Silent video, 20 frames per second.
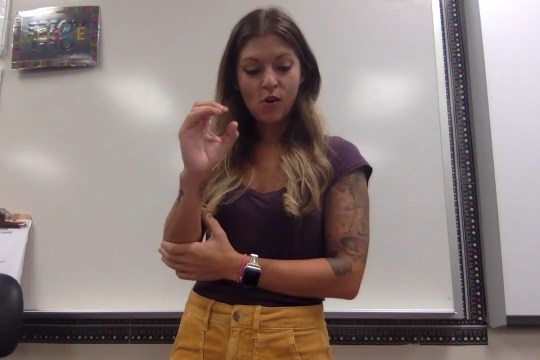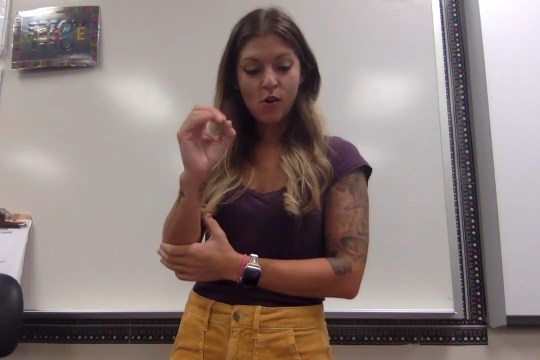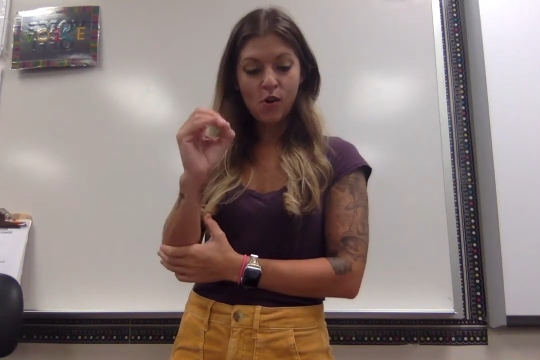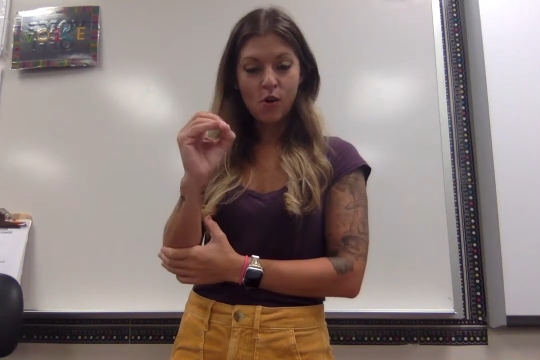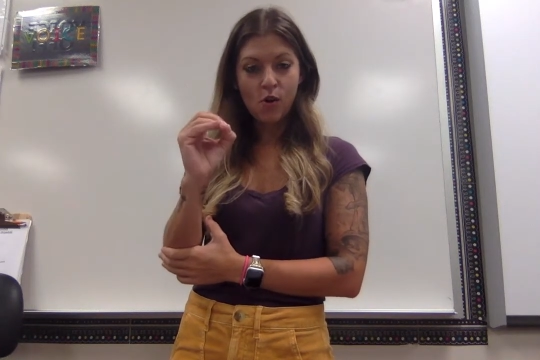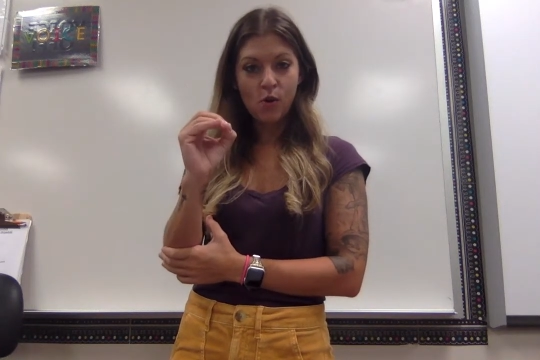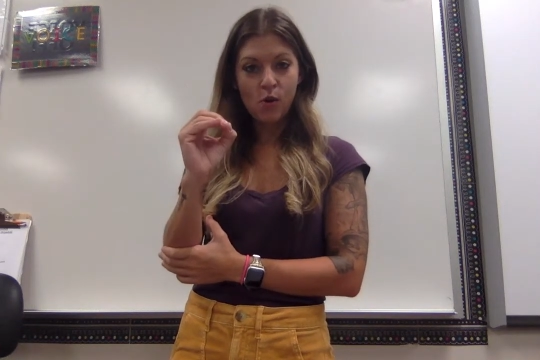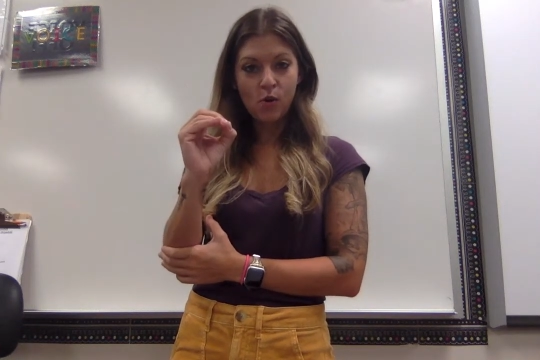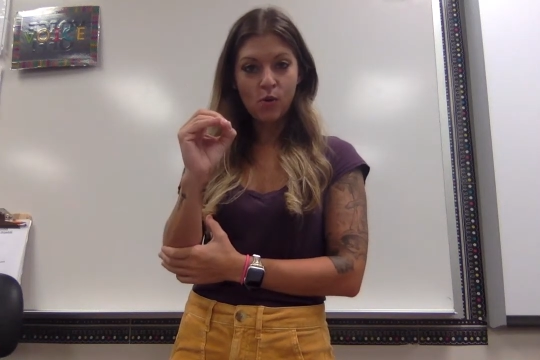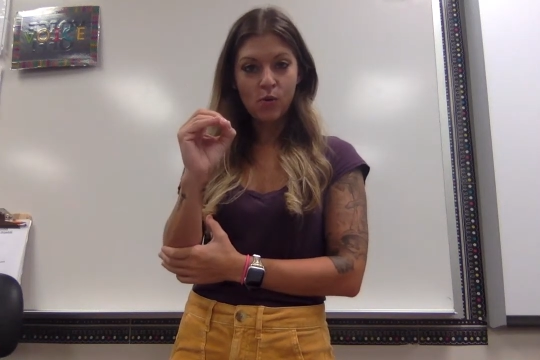
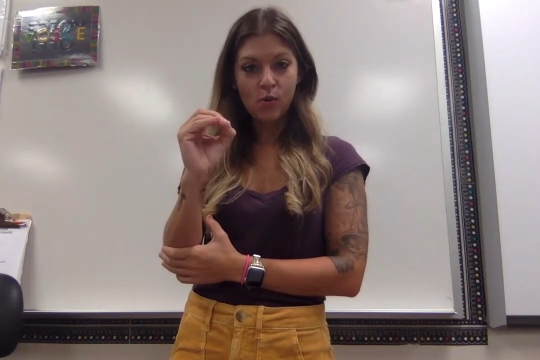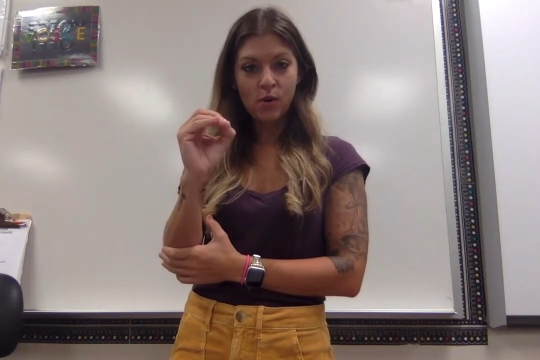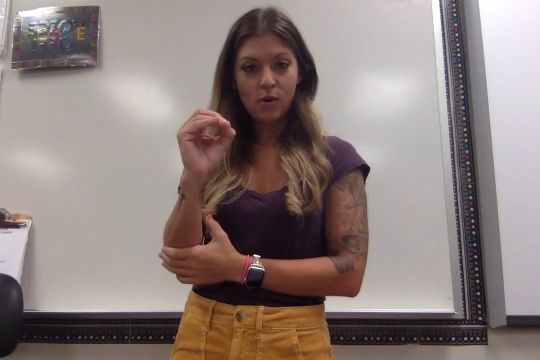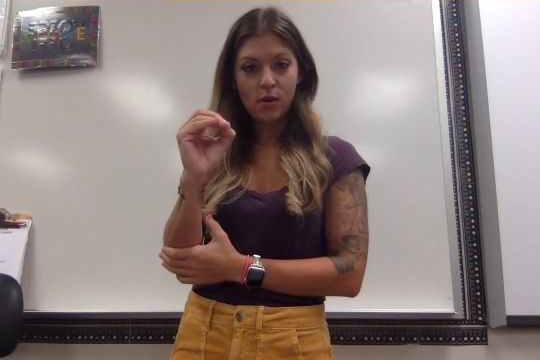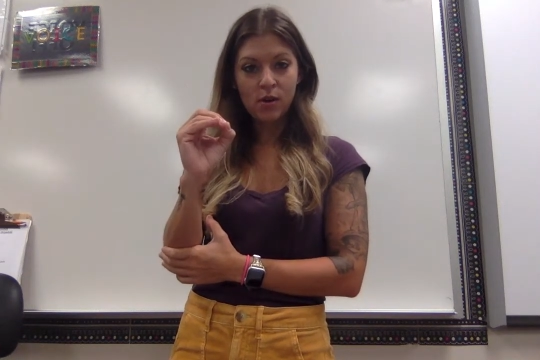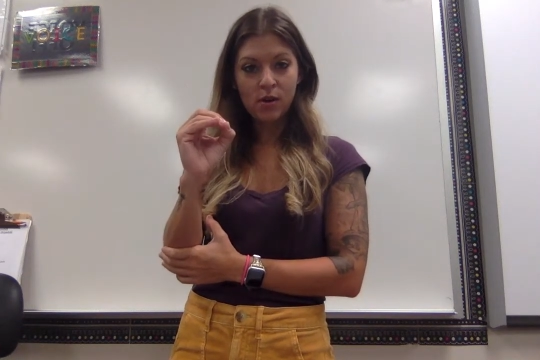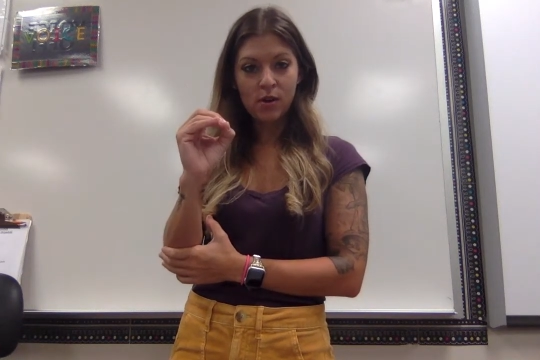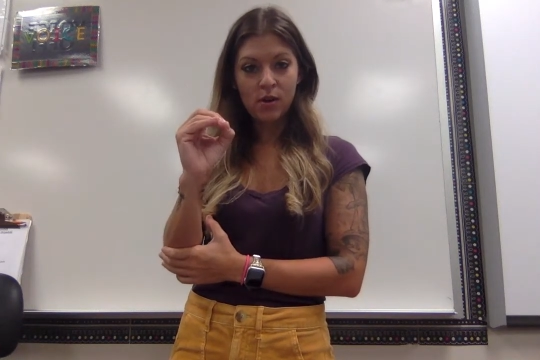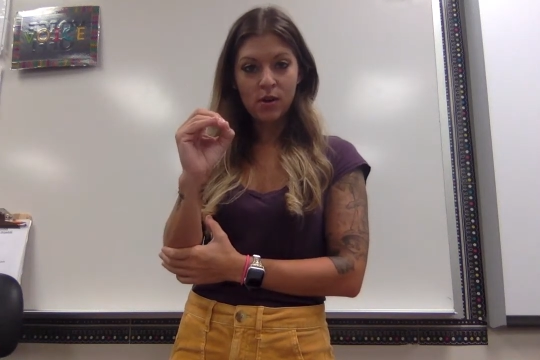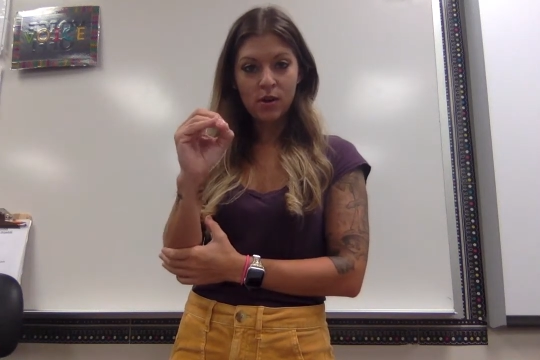O,
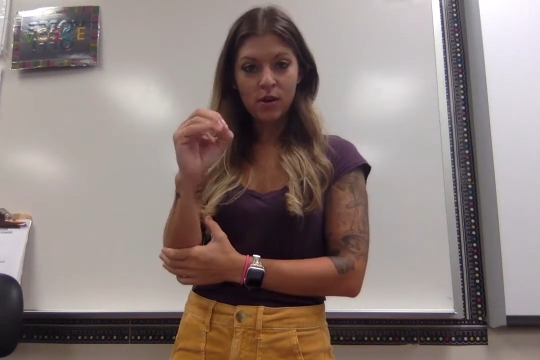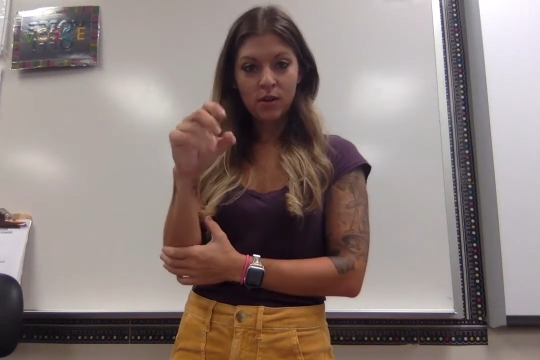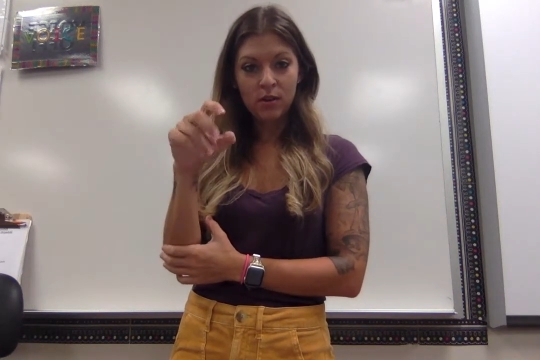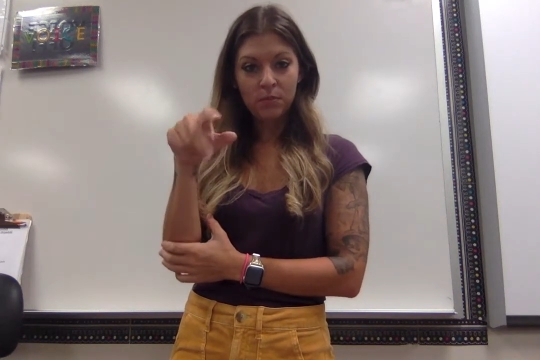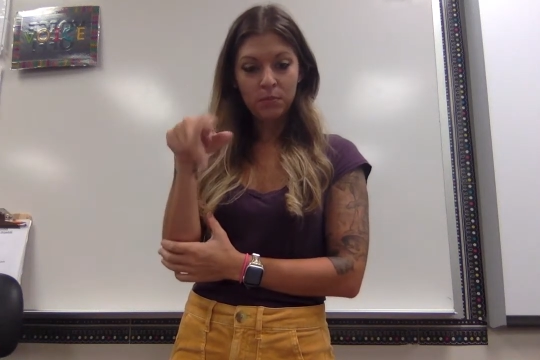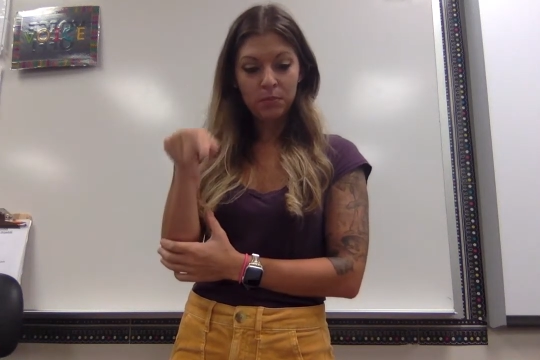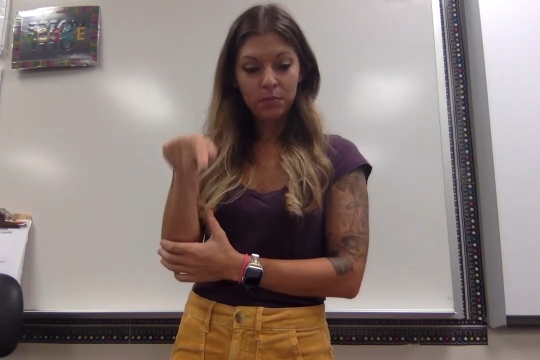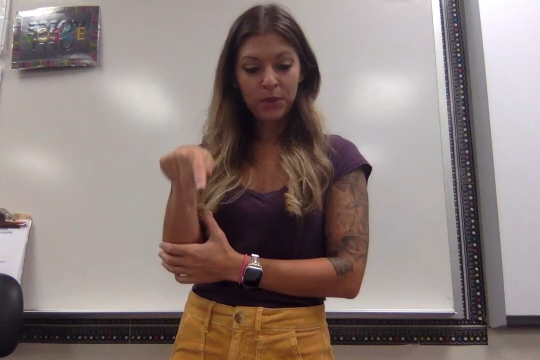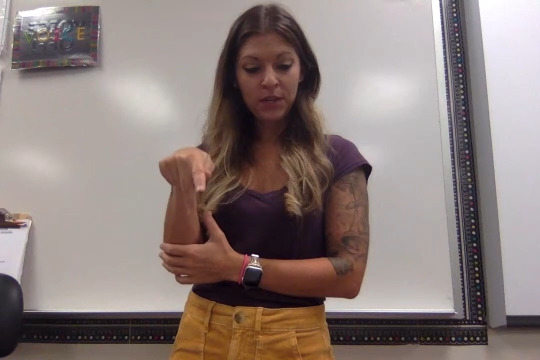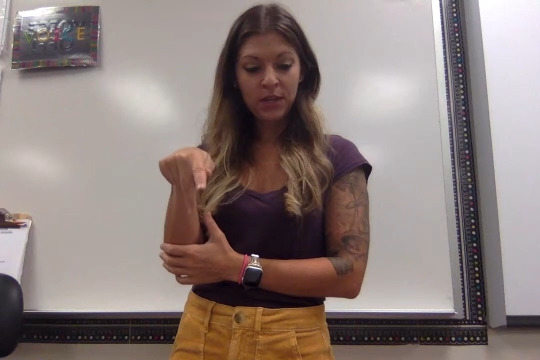
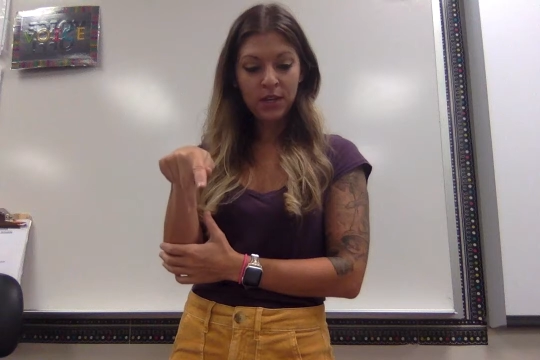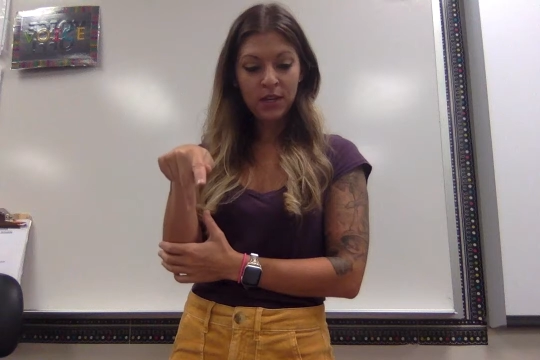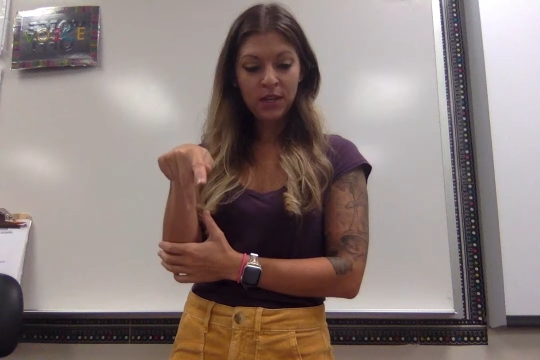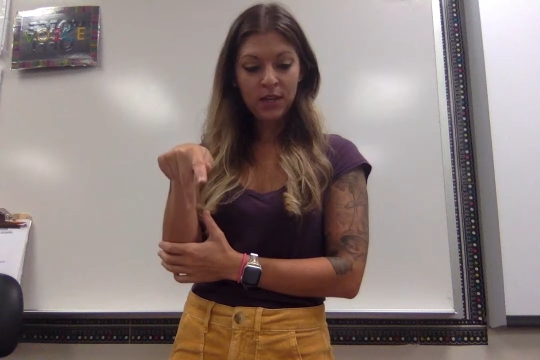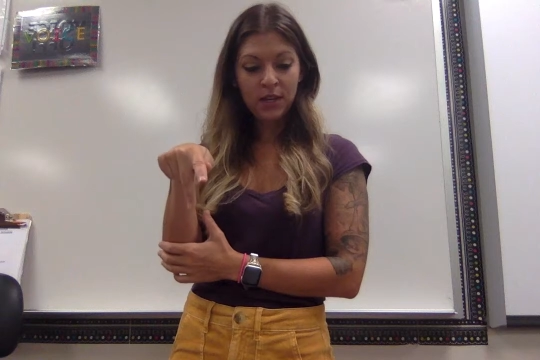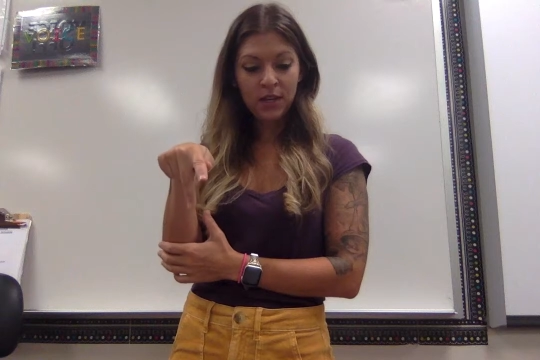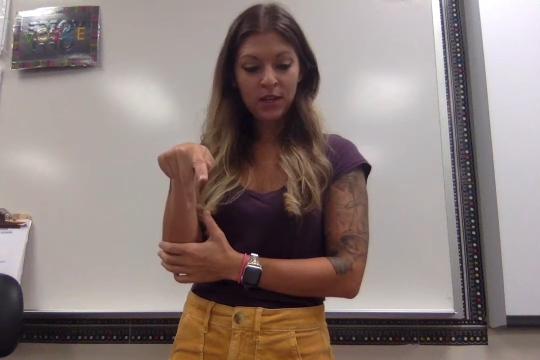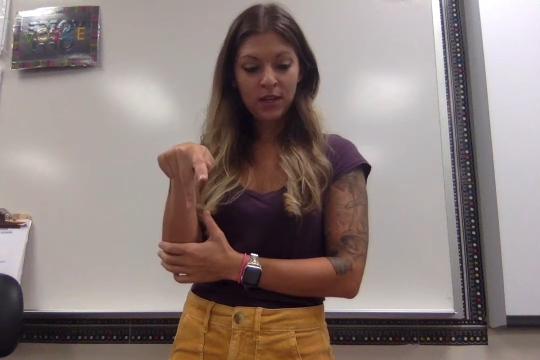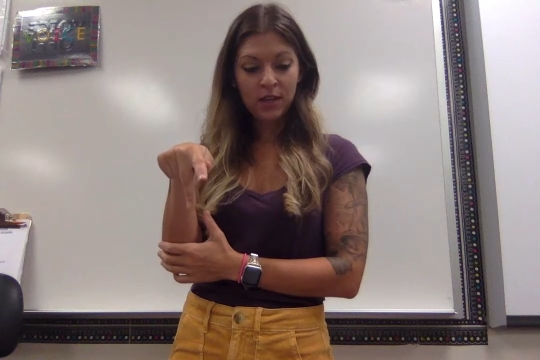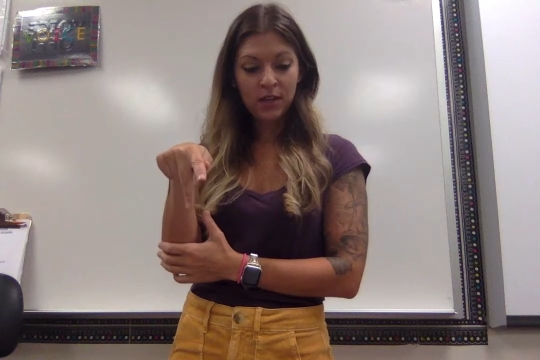P,